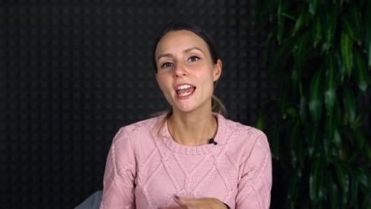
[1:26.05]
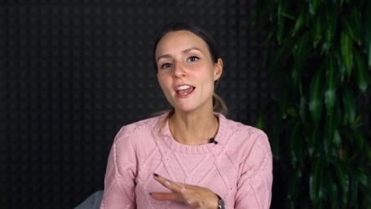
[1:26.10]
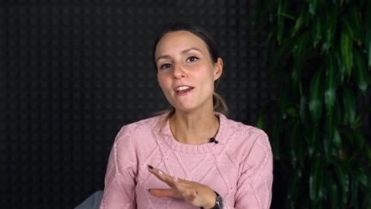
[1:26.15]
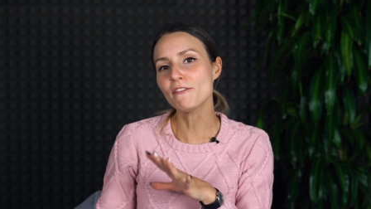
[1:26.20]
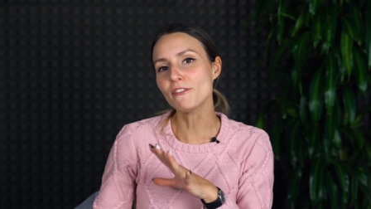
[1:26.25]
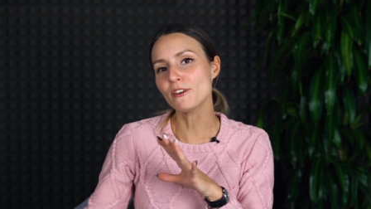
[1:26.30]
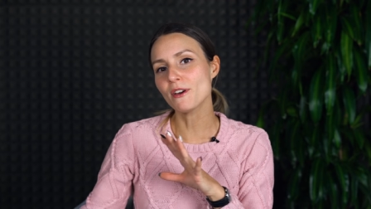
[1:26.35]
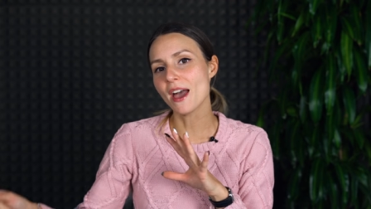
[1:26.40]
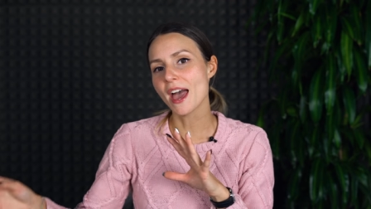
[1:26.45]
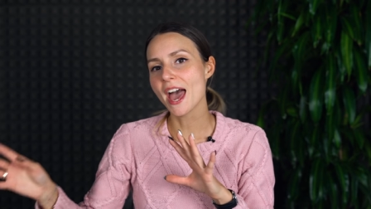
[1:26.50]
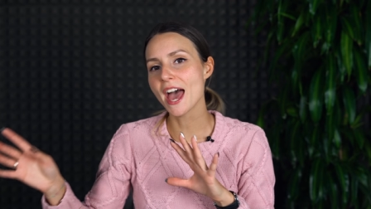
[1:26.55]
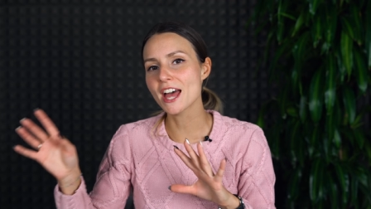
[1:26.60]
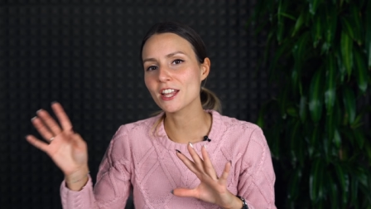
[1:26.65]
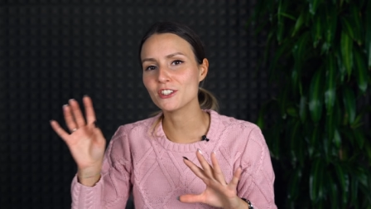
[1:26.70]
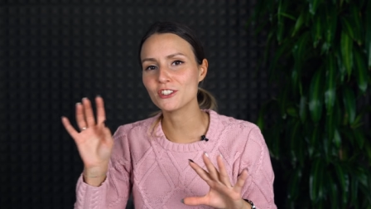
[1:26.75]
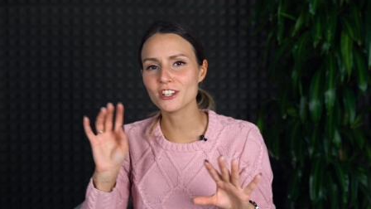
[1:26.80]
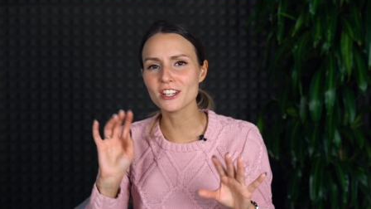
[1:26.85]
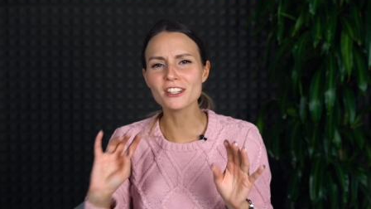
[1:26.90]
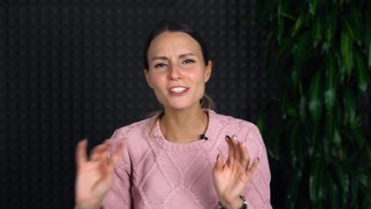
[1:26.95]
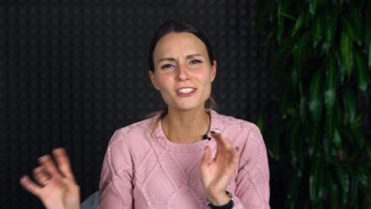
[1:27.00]
if you
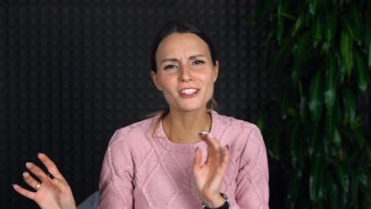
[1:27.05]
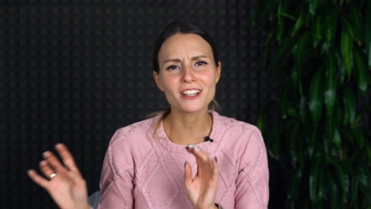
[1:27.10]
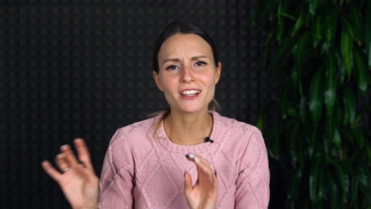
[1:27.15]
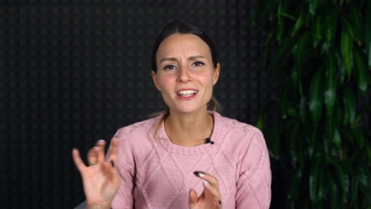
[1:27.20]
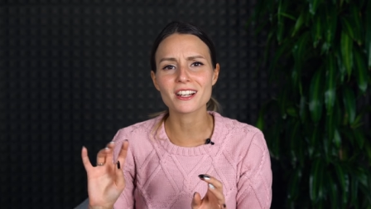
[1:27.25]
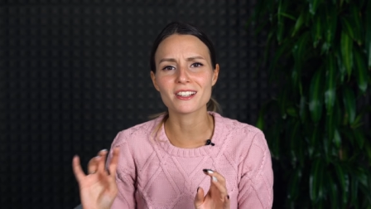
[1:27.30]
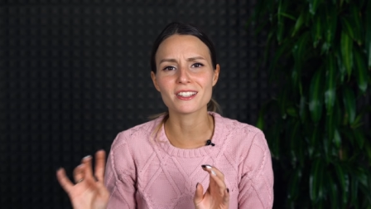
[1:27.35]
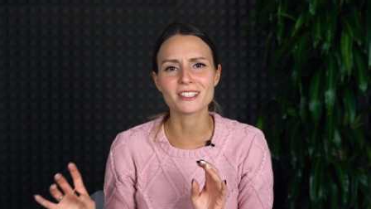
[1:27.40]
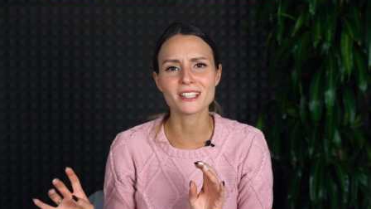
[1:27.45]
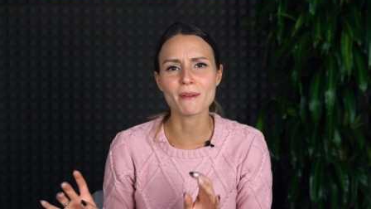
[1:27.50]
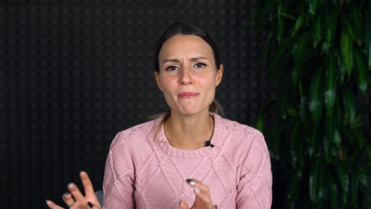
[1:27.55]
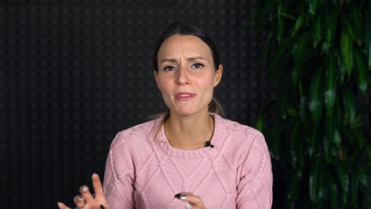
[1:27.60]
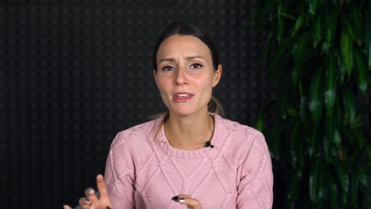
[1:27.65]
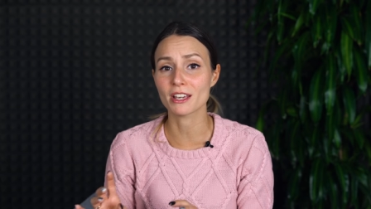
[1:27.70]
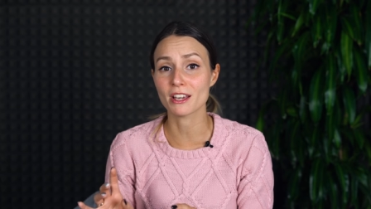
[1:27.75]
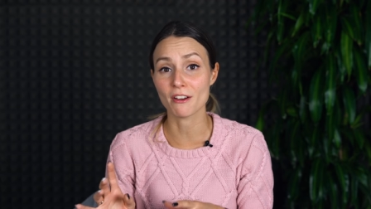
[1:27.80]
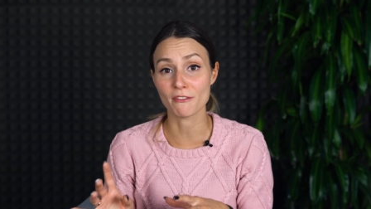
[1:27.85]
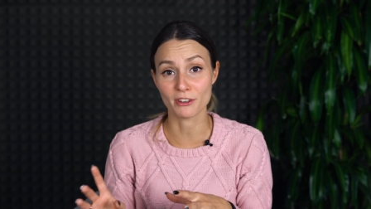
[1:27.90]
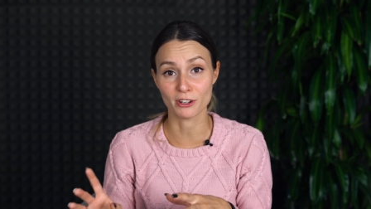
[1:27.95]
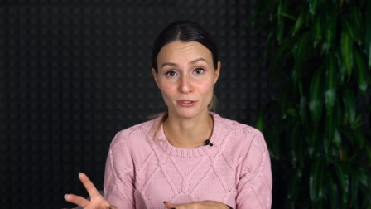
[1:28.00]
add just a little
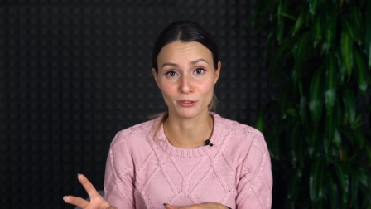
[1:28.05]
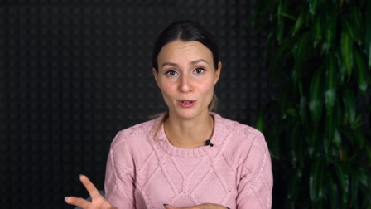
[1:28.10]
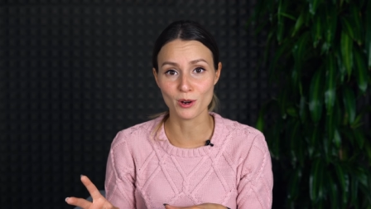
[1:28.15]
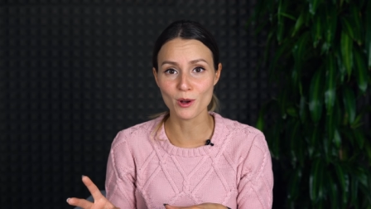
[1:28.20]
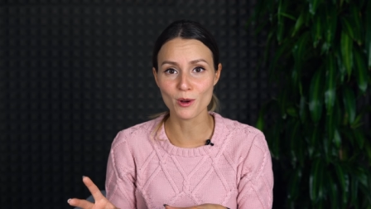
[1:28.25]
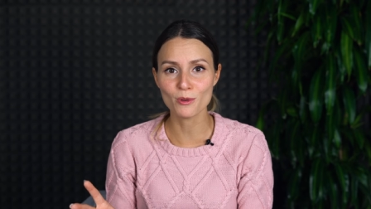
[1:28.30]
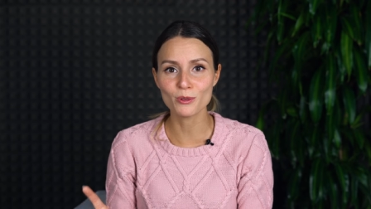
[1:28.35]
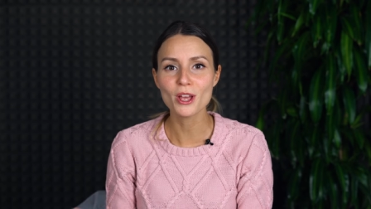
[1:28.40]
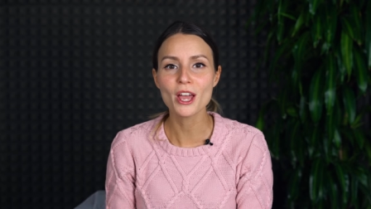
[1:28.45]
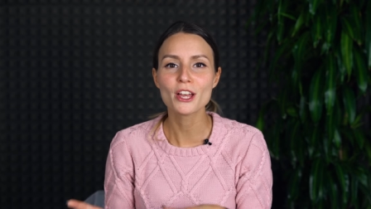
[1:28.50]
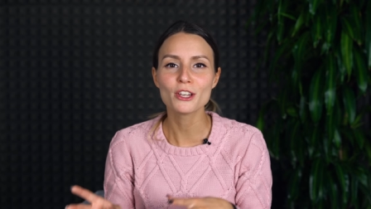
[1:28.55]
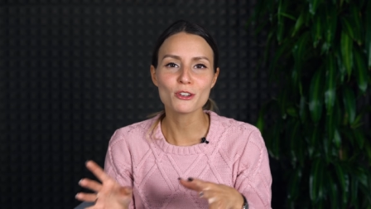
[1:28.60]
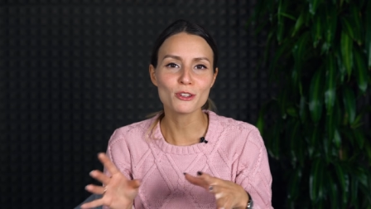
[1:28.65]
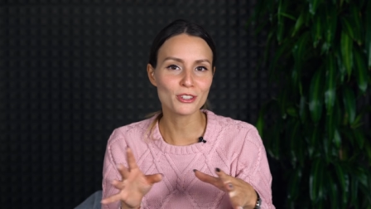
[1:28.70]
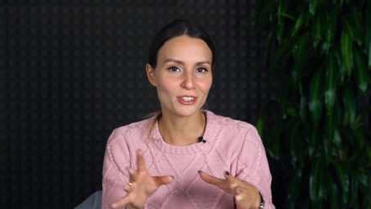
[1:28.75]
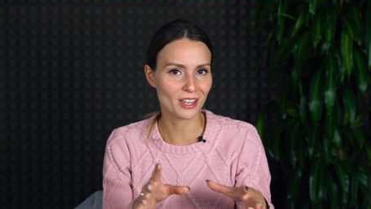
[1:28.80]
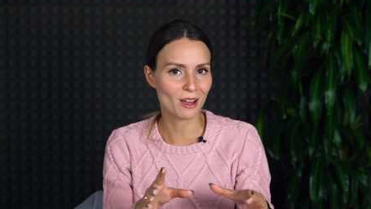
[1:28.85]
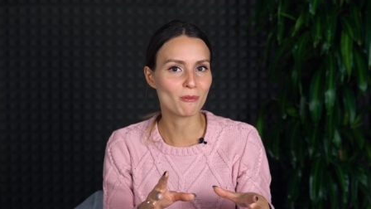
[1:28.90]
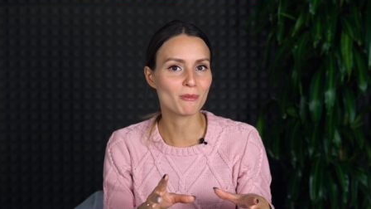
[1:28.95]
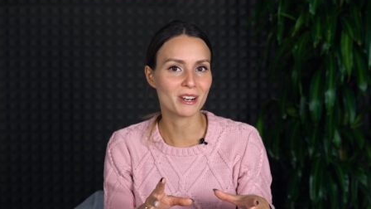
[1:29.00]
something of your own to
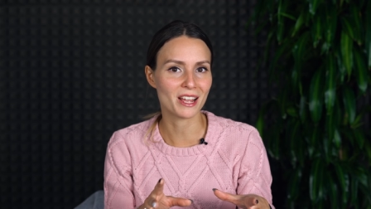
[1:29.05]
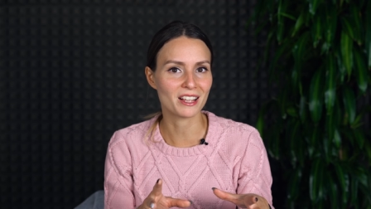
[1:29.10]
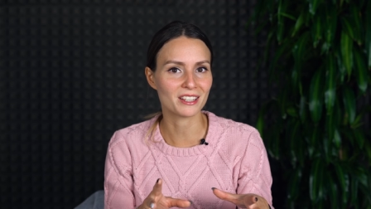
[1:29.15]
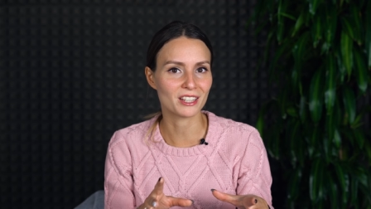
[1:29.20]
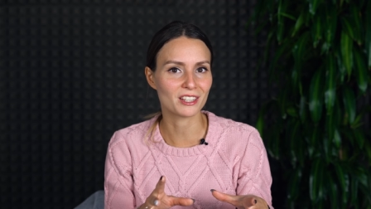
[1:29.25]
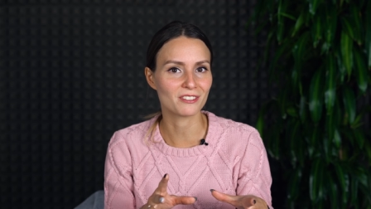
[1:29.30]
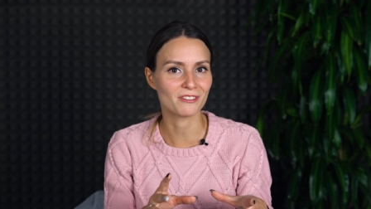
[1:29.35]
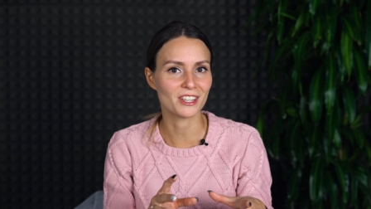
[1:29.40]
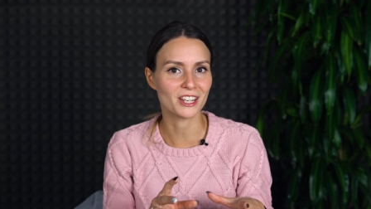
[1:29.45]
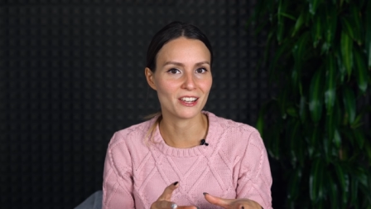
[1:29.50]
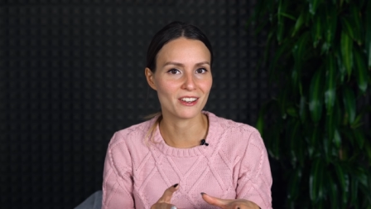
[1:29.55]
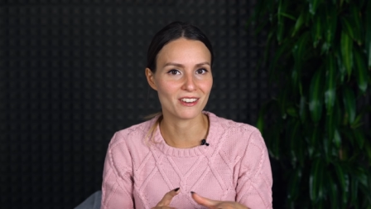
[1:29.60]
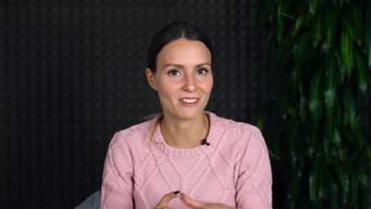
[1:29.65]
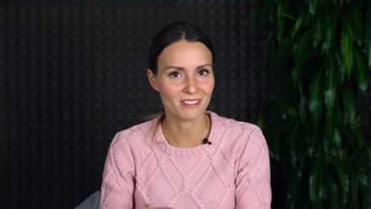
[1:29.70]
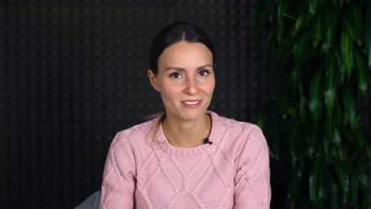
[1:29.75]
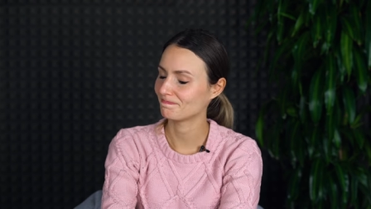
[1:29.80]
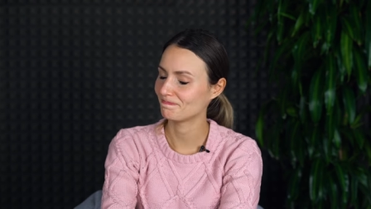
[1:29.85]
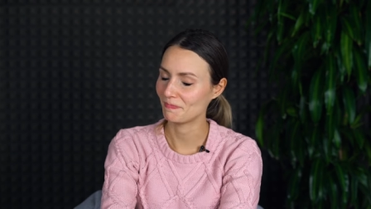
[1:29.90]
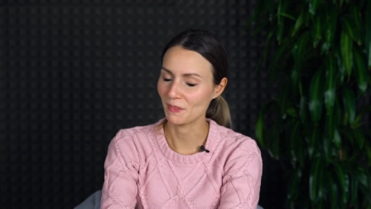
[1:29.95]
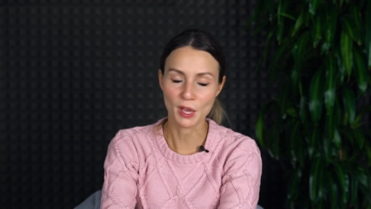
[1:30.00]
someone else's video.